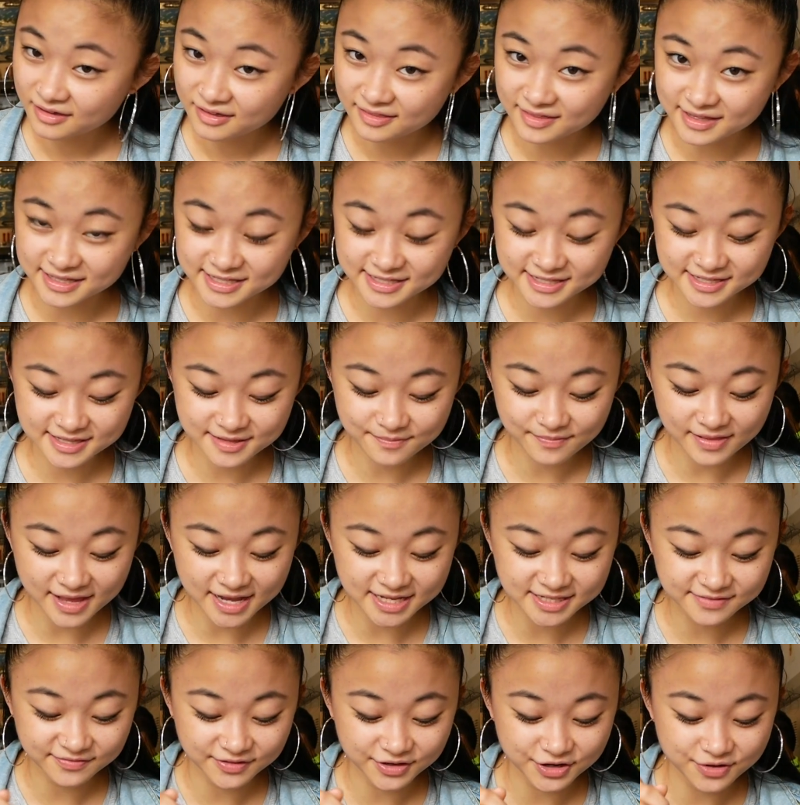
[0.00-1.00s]
this is the
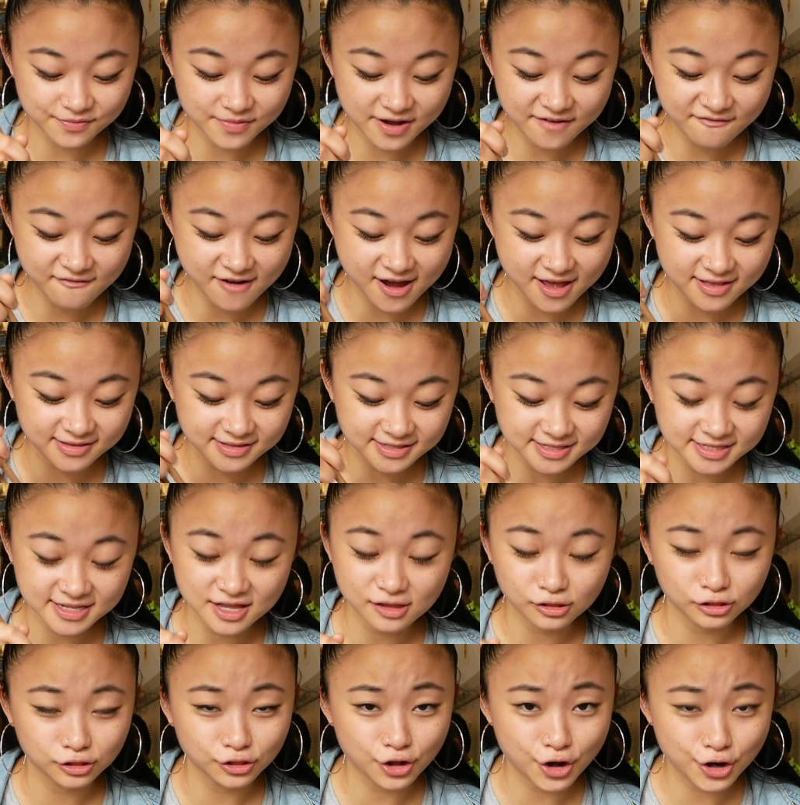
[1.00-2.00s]
place for you, my friends.
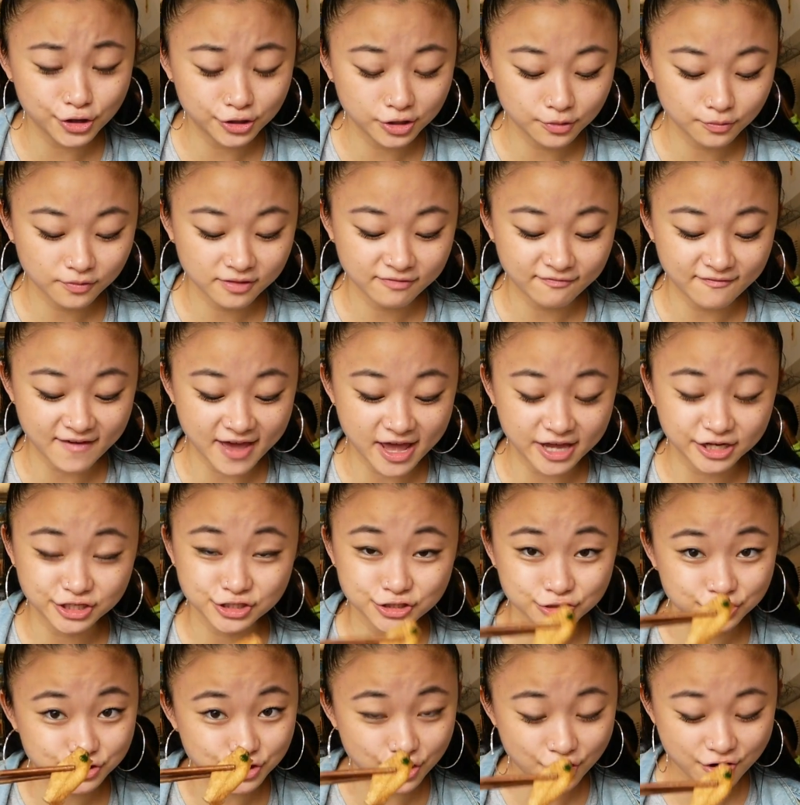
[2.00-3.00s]
Loaded with veg,
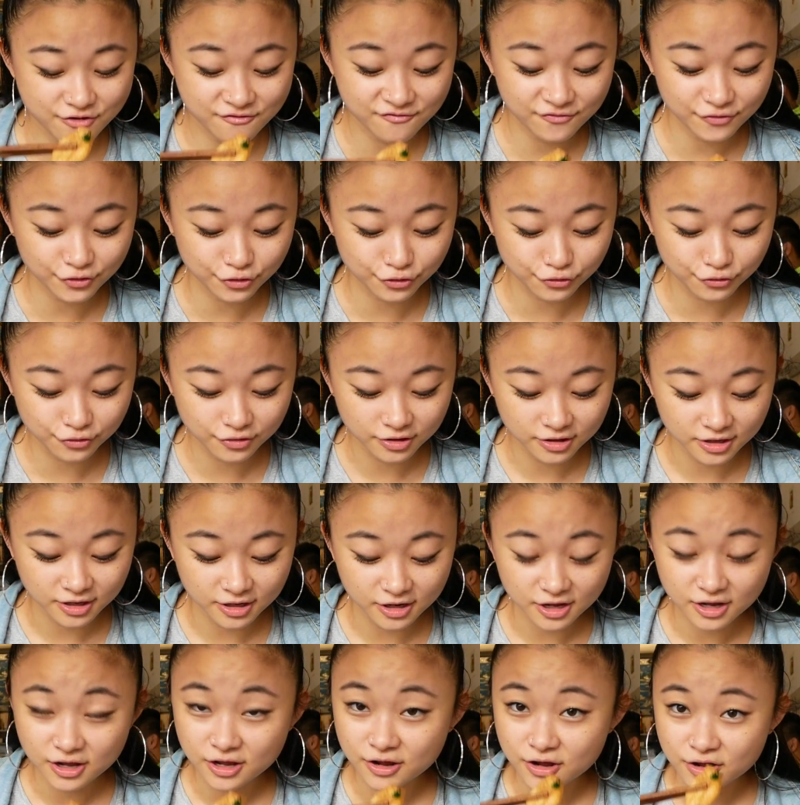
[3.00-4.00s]
tofu,
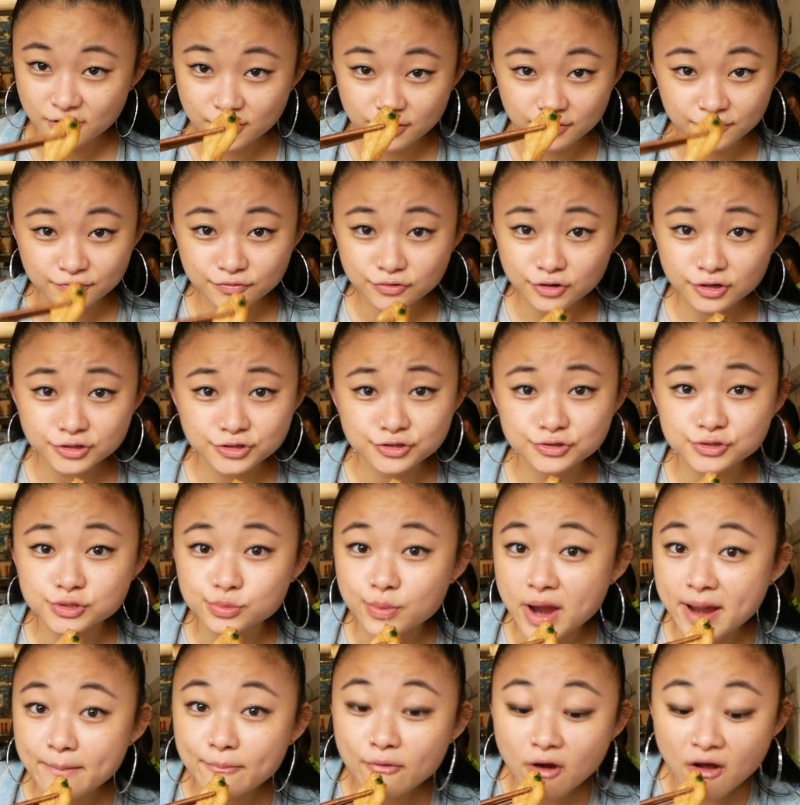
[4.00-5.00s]
not too
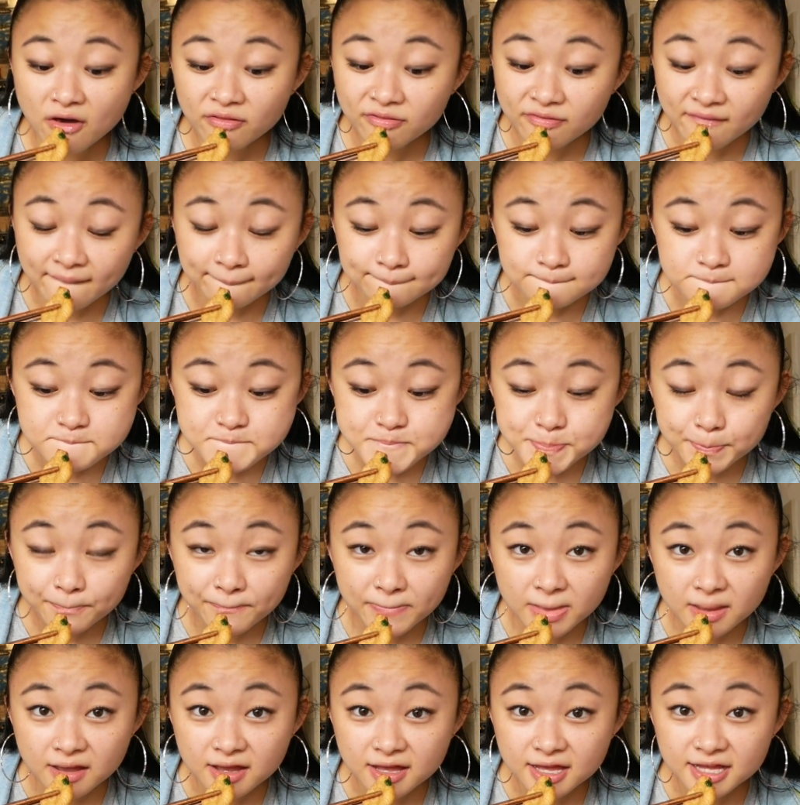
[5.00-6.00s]
sweet broth,
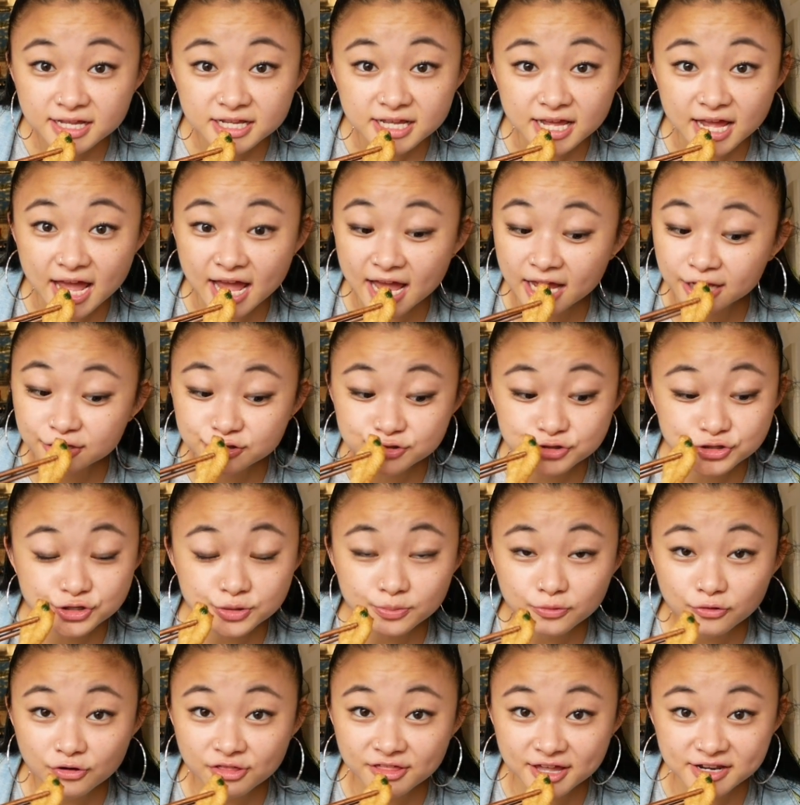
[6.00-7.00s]
and
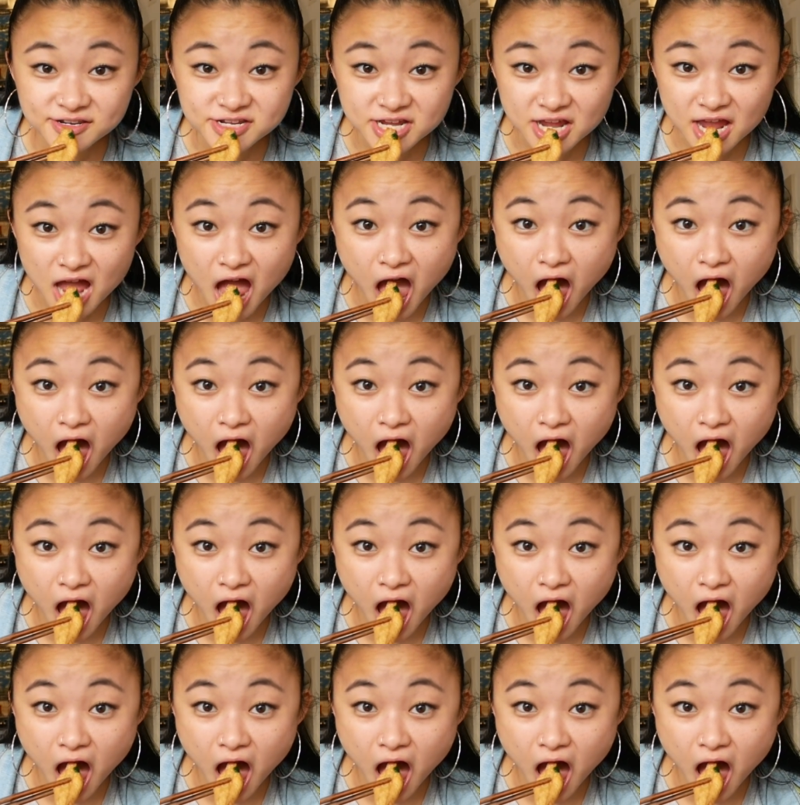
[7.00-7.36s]
super authentic.